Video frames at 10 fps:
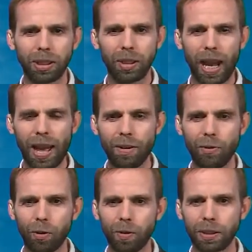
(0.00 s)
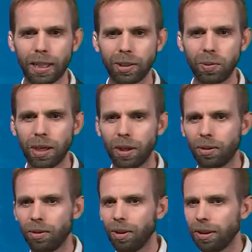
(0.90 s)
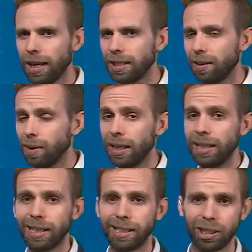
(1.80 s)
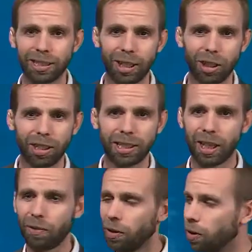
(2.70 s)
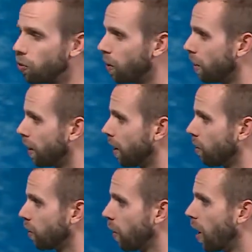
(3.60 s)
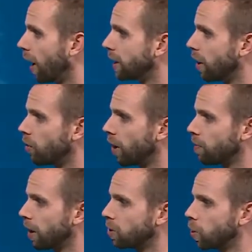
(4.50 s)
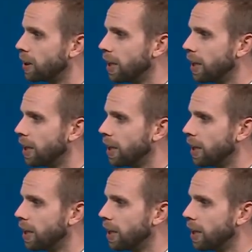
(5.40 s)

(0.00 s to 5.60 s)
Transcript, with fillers: One or two heavy falls as we go through the daytime and just that chance of the odd rumble of thunder as well. Highs though around about